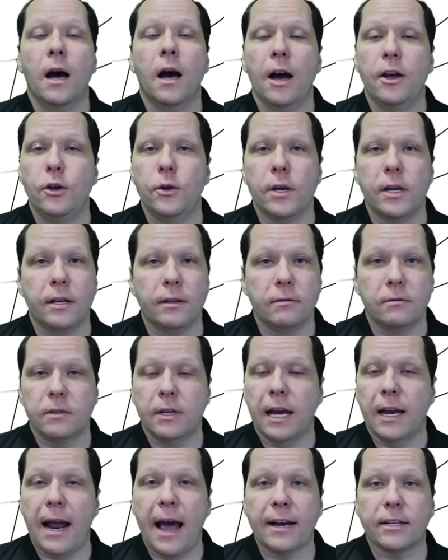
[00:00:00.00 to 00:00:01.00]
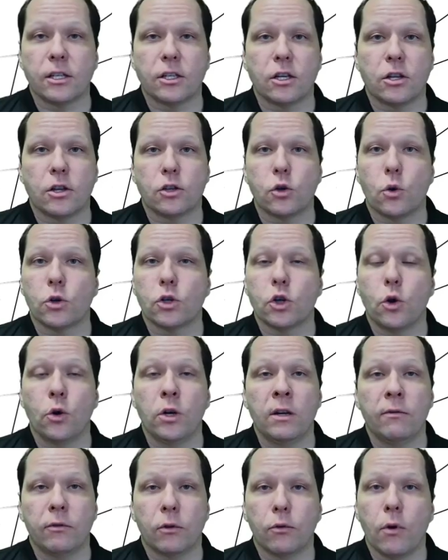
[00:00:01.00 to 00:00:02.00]
You can get access to the source code and
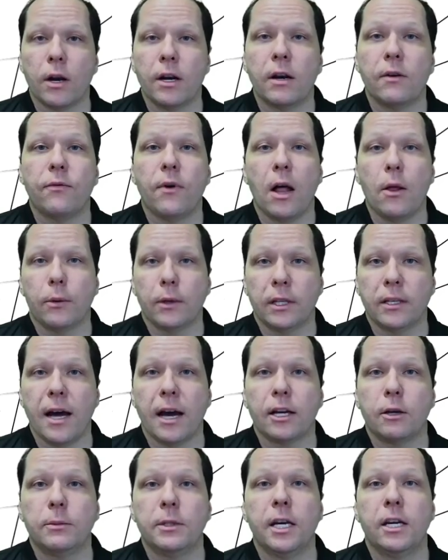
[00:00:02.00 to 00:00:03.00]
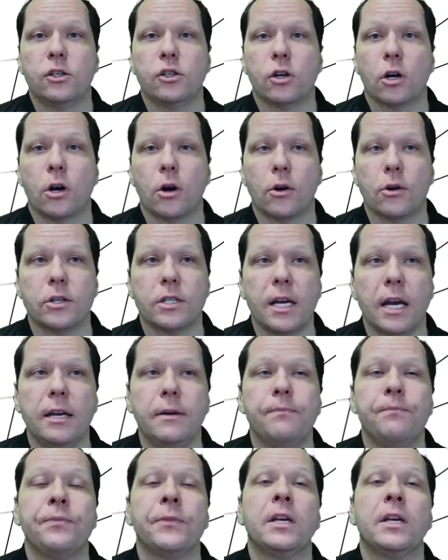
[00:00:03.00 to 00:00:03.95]
even run it following the documentation on our site.